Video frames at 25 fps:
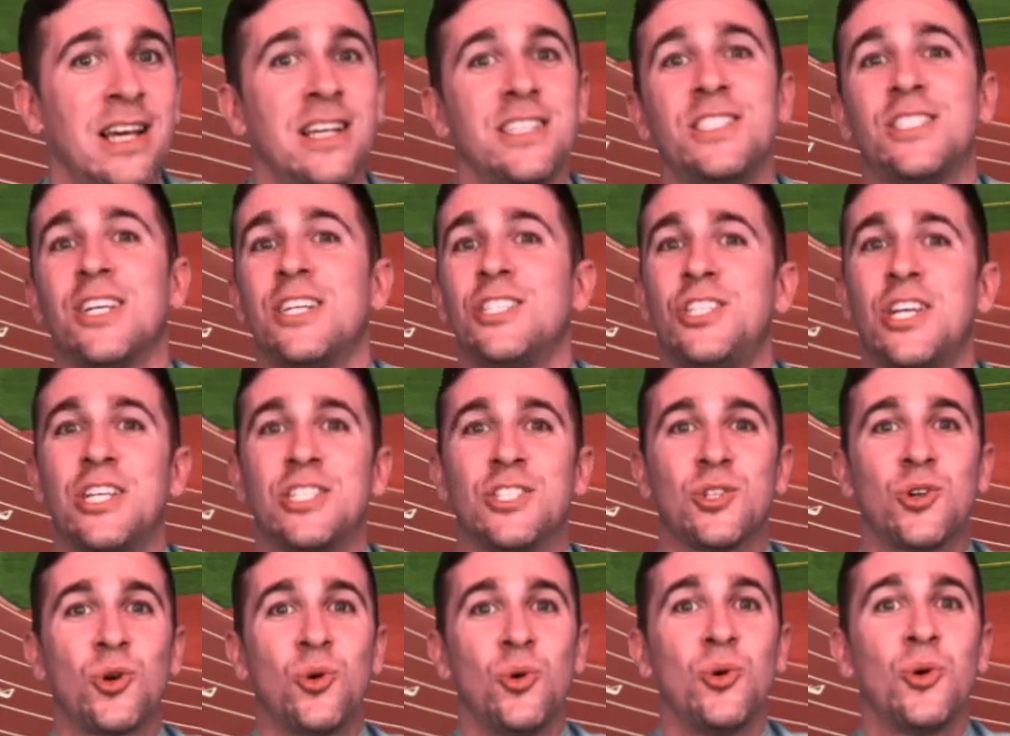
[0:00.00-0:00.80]
such
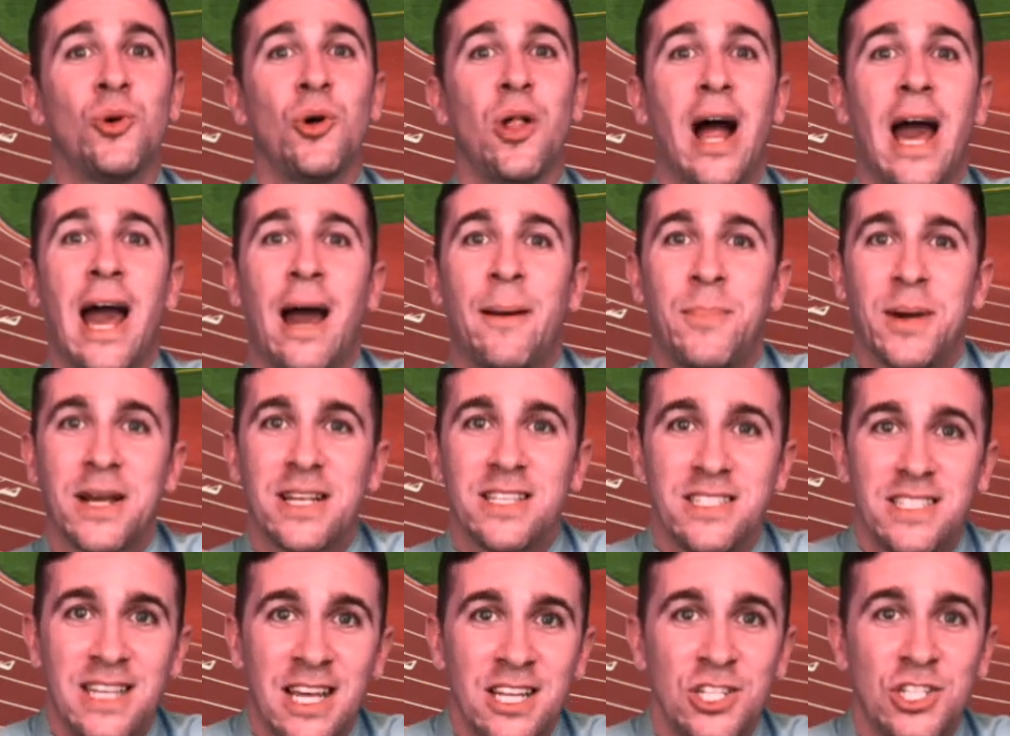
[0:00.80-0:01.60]
as Google App
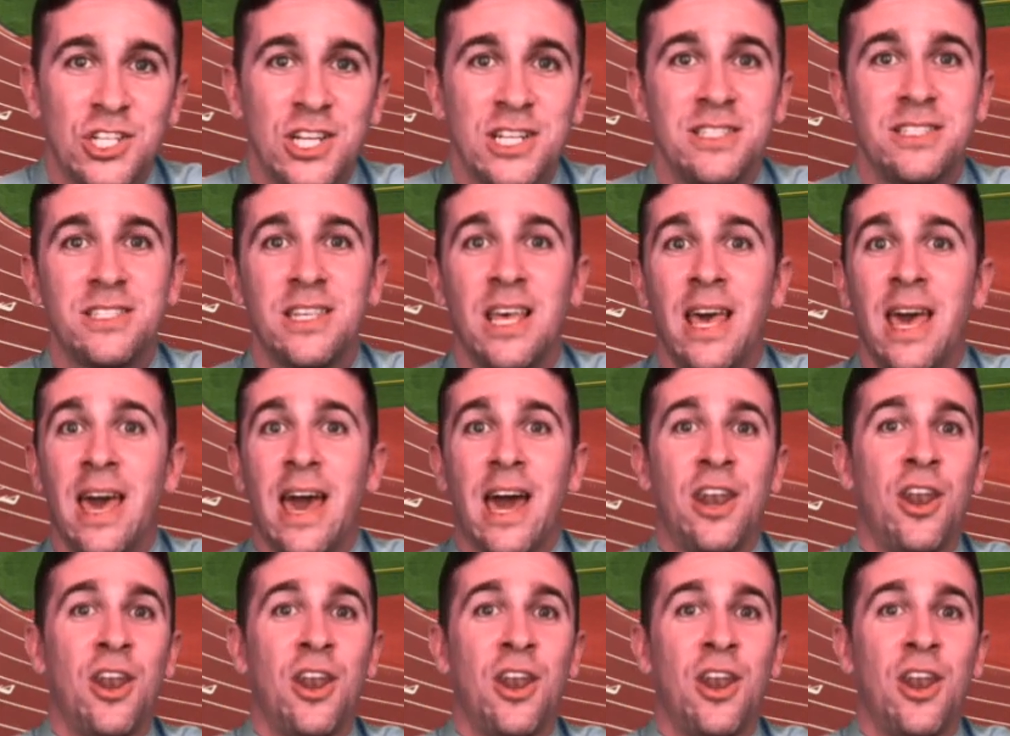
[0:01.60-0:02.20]
Extensions